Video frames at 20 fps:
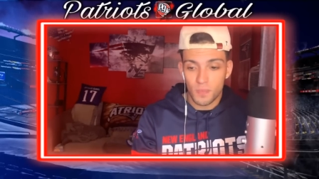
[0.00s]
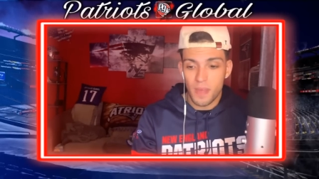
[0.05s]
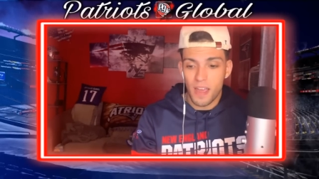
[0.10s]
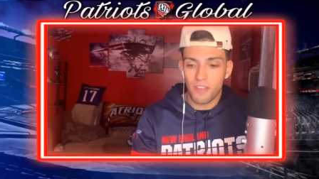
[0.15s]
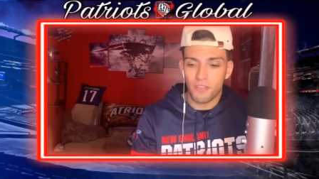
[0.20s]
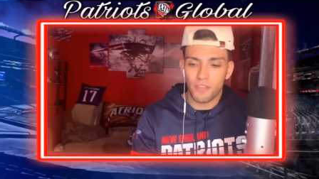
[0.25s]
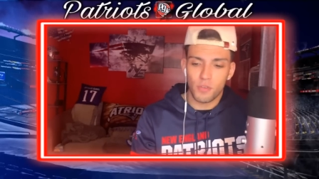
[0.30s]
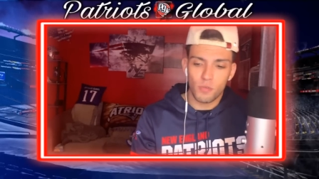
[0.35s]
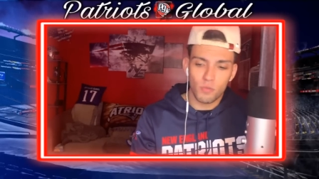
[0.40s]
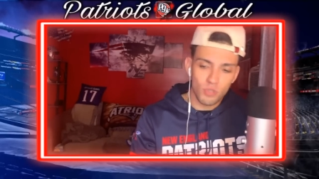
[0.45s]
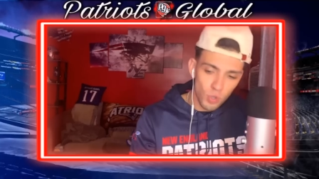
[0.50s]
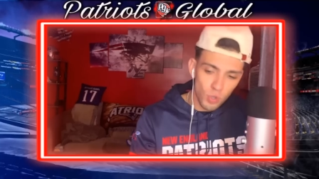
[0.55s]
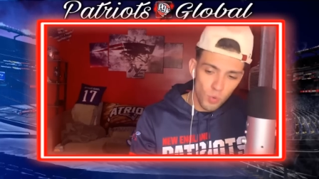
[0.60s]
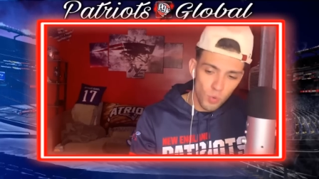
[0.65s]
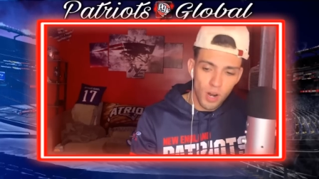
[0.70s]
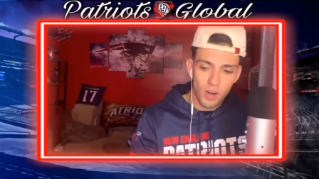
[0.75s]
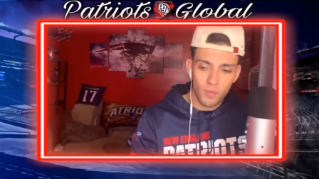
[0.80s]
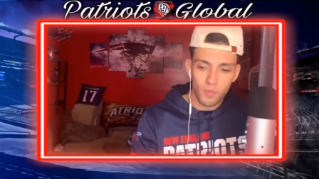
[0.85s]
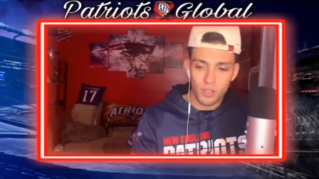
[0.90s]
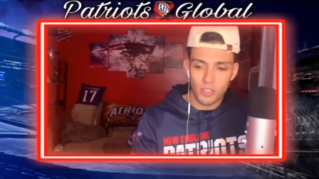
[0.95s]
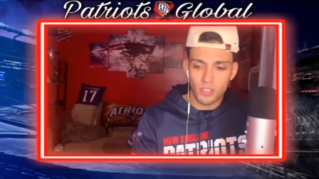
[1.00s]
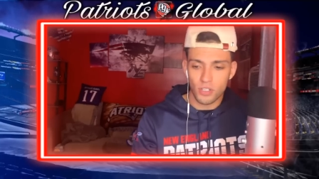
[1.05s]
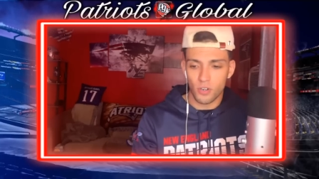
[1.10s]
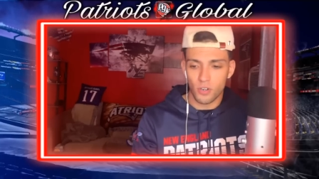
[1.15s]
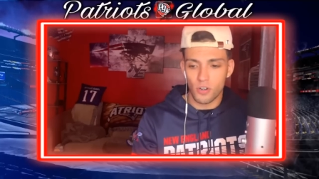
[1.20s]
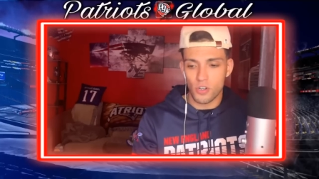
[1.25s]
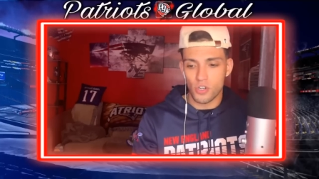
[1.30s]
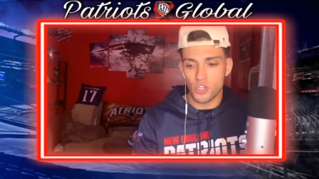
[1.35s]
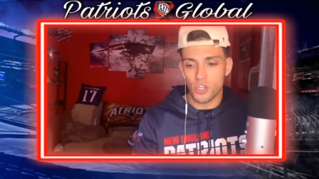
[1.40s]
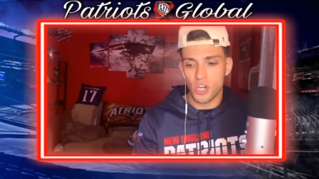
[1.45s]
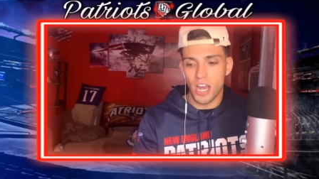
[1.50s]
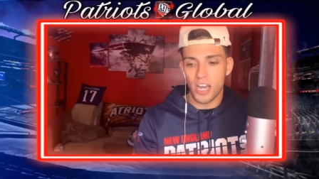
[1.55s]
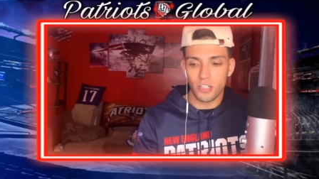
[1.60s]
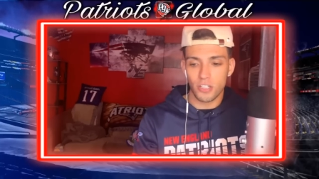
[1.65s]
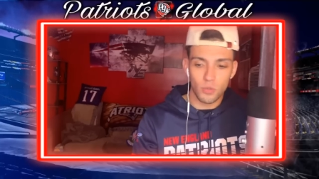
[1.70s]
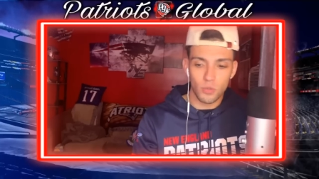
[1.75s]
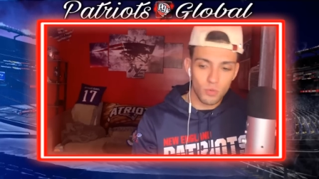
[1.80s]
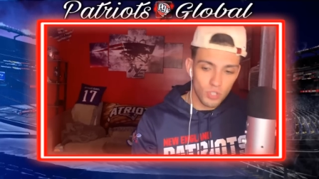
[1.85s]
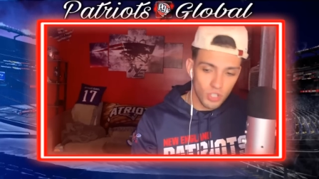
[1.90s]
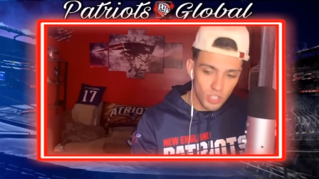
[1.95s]
Matthew Judon returns, Josh
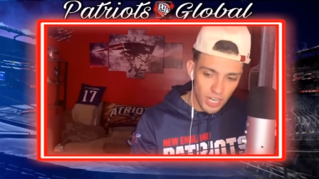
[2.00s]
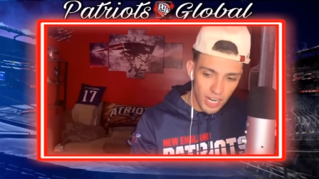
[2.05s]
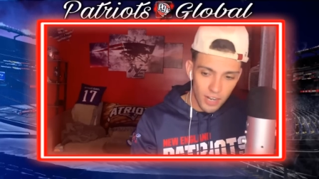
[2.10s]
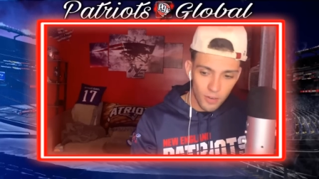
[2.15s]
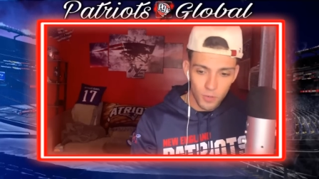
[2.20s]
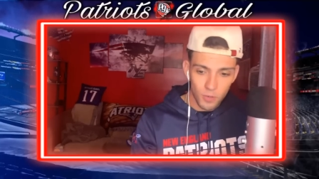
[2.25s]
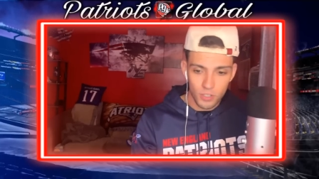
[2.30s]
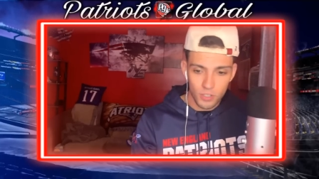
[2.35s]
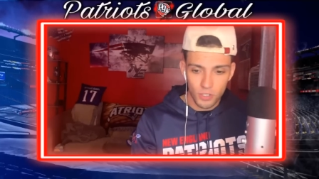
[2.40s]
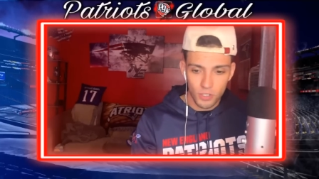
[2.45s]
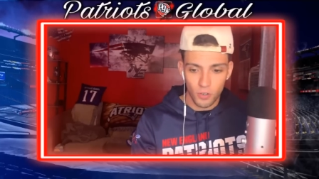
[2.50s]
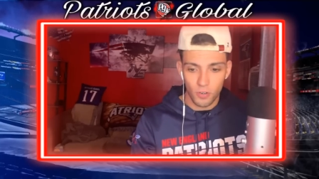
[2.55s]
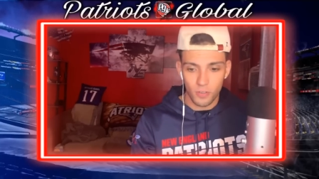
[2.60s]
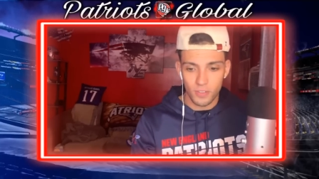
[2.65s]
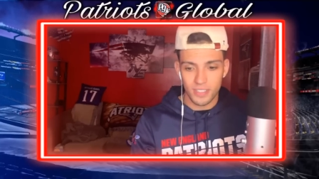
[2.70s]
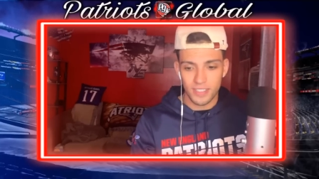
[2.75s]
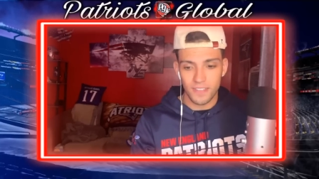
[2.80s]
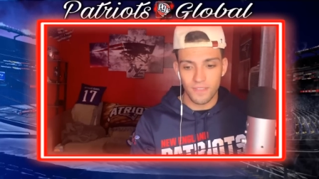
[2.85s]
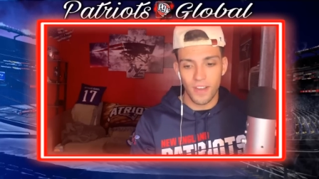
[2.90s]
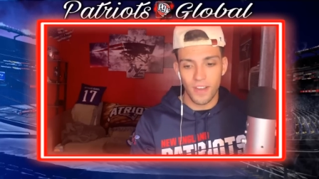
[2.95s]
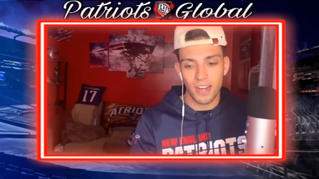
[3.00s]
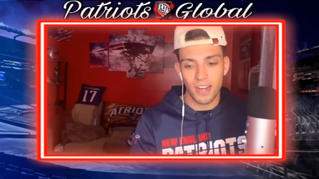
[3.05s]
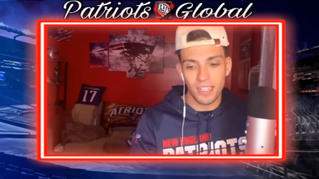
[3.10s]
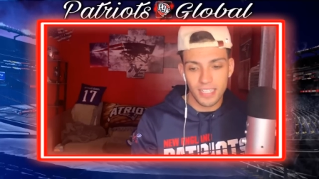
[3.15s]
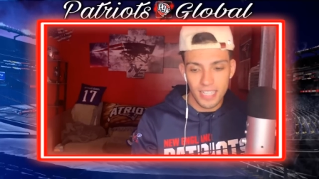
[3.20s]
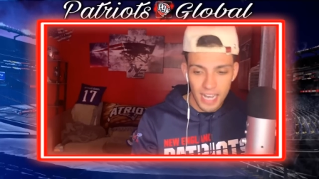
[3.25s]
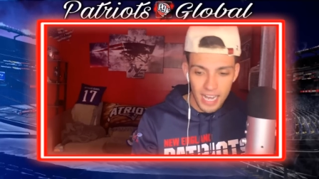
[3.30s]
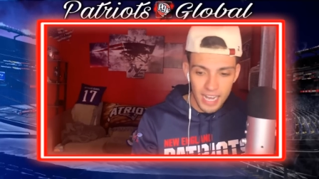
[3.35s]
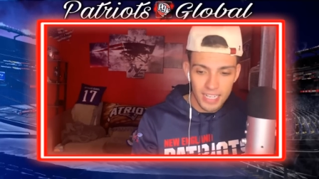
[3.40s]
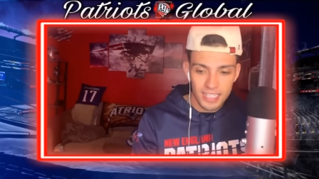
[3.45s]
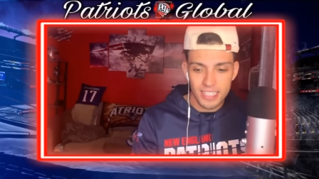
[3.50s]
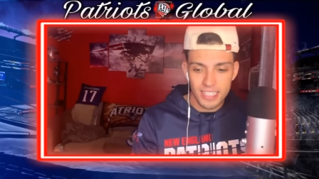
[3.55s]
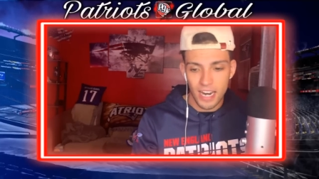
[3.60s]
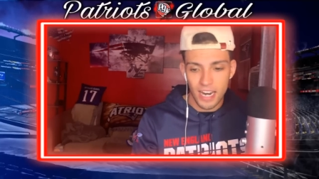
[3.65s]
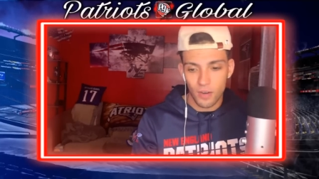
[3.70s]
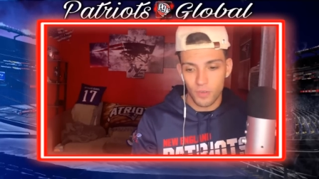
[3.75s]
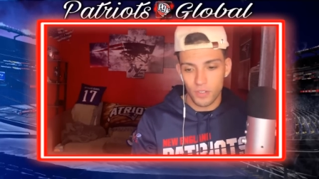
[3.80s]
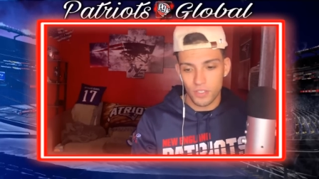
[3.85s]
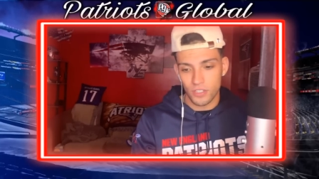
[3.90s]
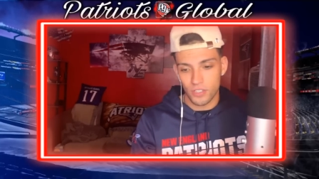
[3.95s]
Uche returns, Davon
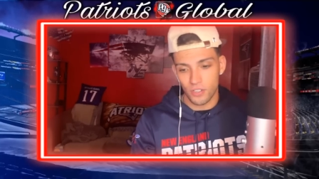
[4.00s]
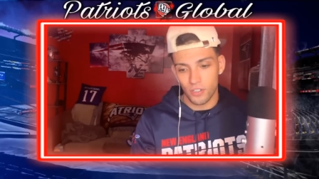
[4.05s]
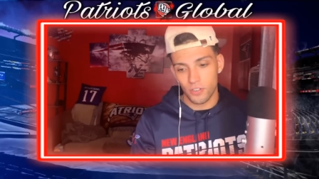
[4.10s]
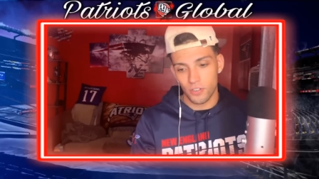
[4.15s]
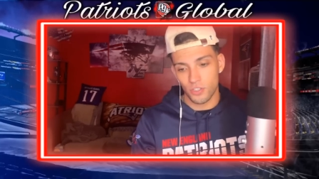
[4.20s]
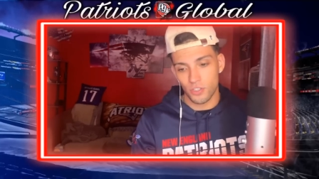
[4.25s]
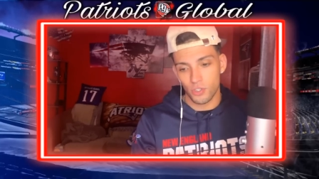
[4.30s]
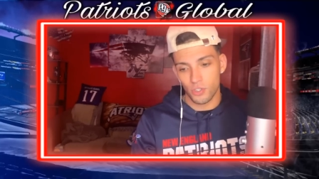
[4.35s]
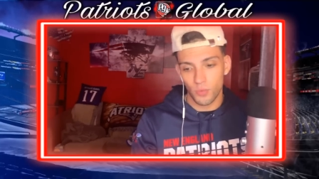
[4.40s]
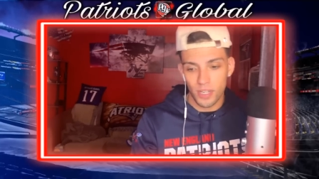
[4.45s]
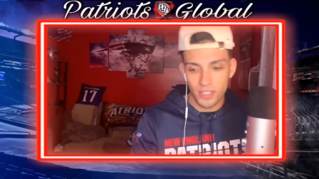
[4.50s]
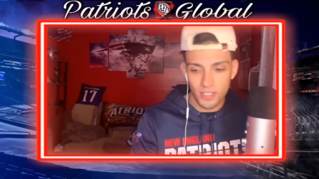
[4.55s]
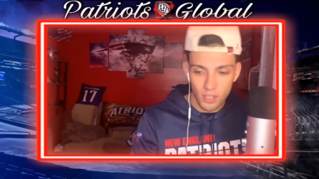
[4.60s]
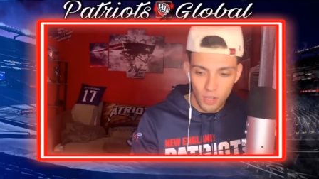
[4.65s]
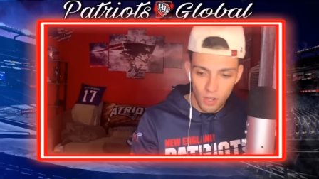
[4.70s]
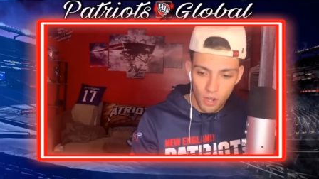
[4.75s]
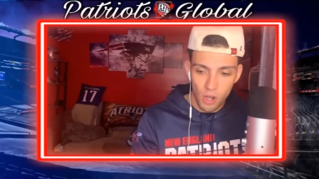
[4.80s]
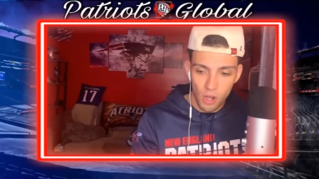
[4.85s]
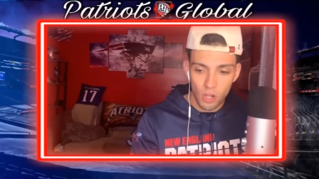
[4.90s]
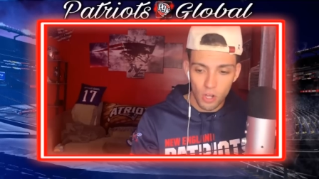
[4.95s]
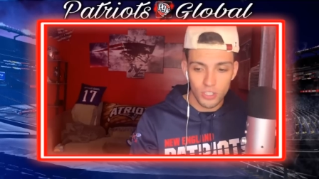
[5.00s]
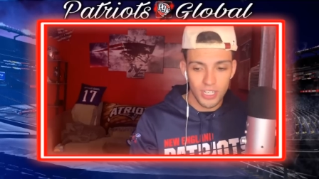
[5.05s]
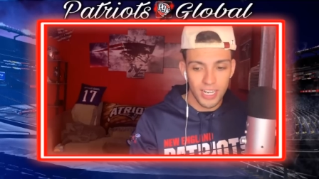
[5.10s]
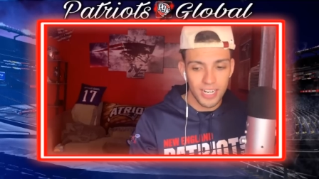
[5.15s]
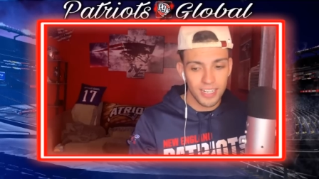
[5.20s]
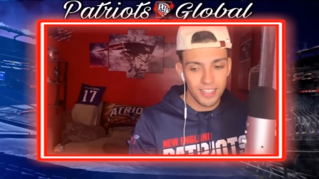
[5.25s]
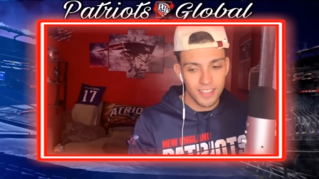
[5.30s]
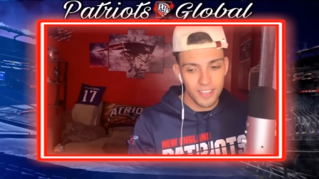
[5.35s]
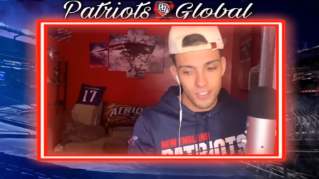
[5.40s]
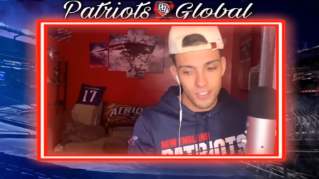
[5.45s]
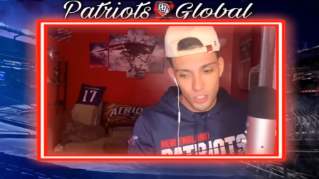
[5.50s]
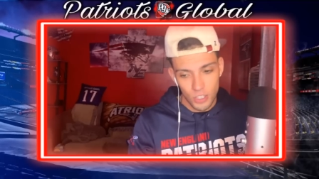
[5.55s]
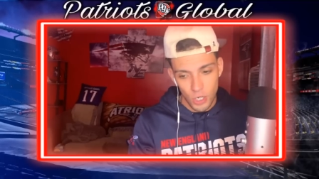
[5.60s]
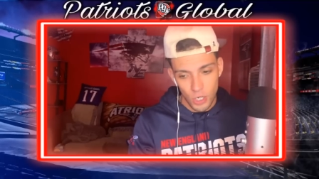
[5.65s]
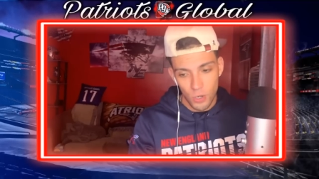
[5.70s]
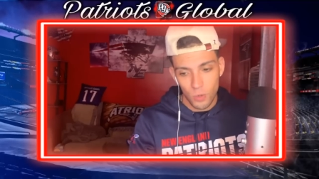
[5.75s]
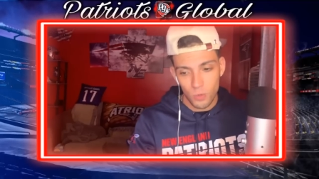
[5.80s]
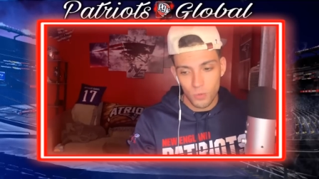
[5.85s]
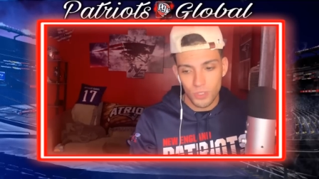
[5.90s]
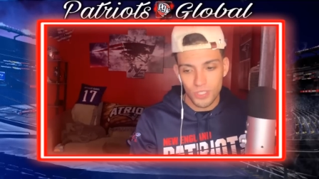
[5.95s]
Godchaux returns, Terez Hall, Jonathan
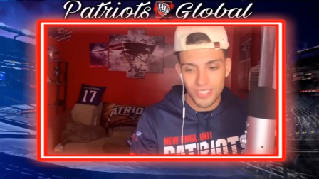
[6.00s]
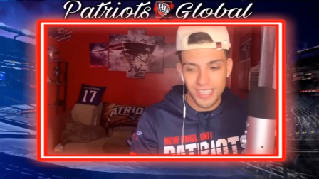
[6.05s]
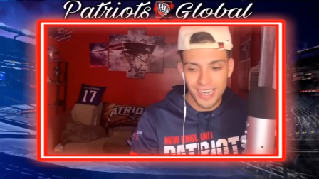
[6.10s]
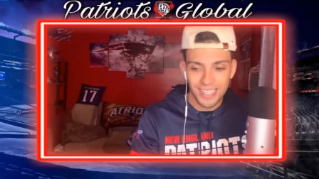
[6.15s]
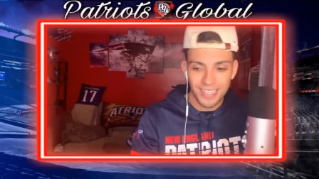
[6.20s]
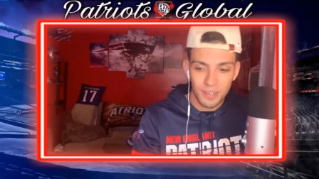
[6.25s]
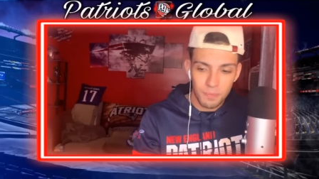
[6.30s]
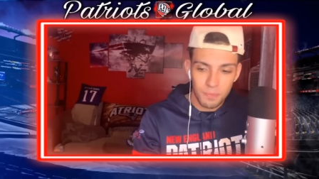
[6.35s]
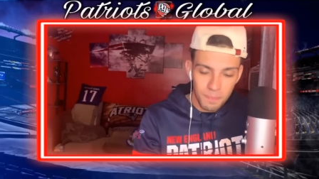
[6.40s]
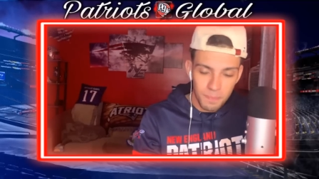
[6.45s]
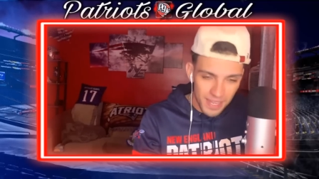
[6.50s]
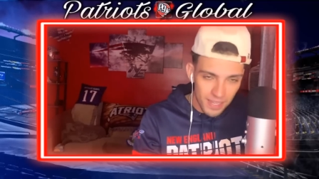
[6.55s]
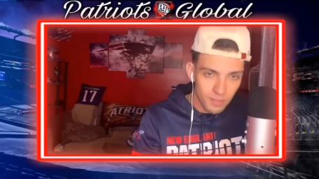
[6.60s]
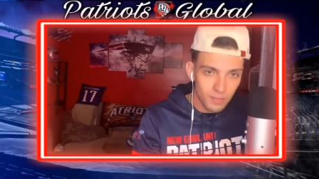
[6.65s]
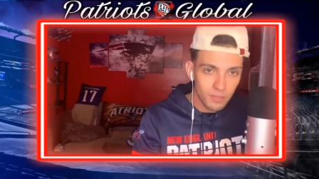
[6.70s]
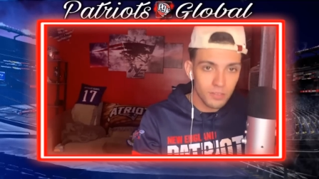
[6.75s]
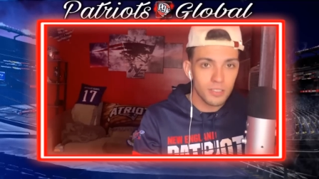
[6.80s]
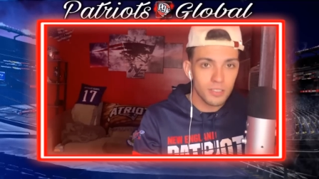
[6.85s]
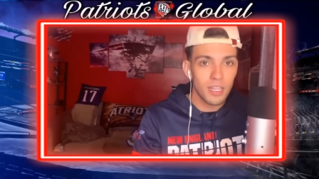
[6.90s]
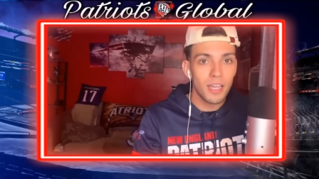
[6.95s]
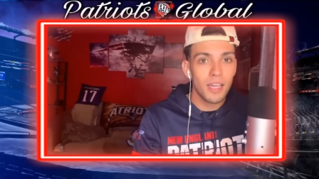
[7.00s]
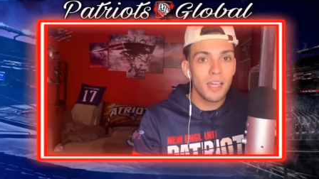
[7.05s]
Jones, Jalen Mills,